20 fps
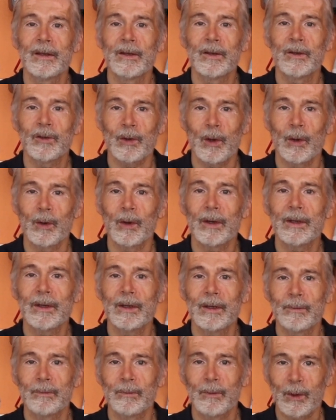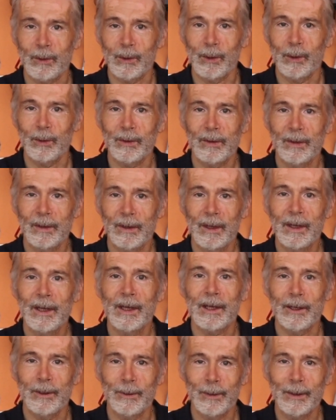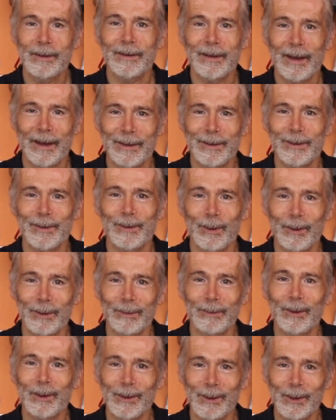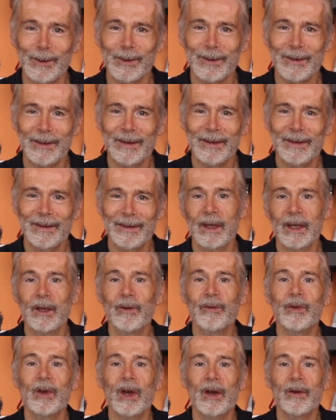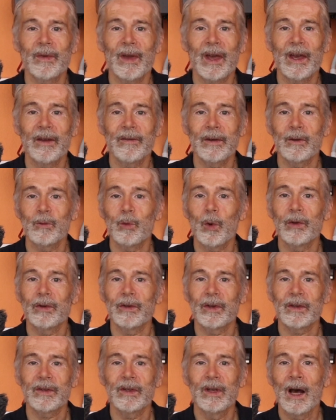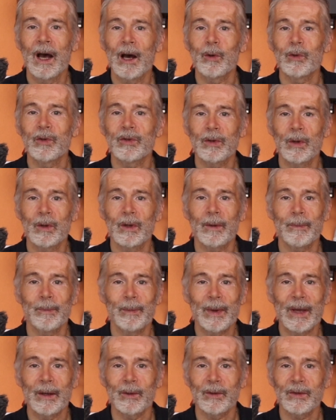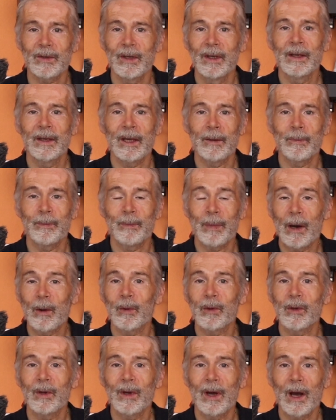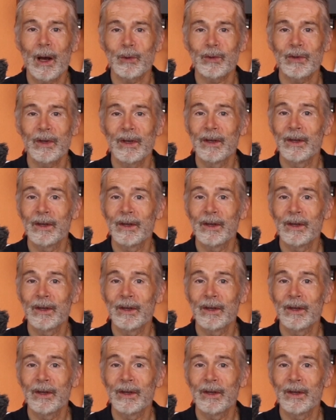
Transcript: solar modules. Grid-tied solar modules. If you have ever wondered how solar panels can power your house